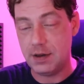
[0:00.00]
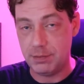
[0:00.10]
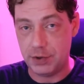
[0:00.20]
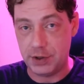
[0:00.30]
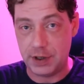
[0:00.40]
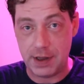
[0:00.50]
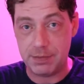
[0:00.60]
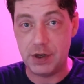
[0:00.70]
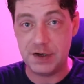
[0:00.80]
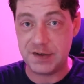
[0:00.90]
borderline
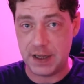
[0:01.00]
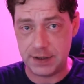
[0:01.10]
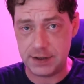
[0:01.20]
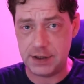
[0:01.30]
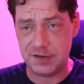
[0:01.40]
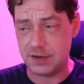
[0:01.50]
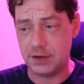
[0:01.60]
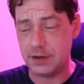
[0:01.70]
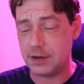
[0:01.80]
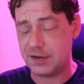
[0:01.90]
personality
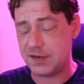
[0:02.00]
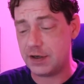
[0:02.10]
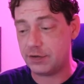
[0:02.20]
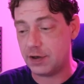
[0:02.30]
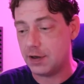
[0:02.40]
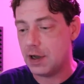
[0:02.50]
disorder, etc.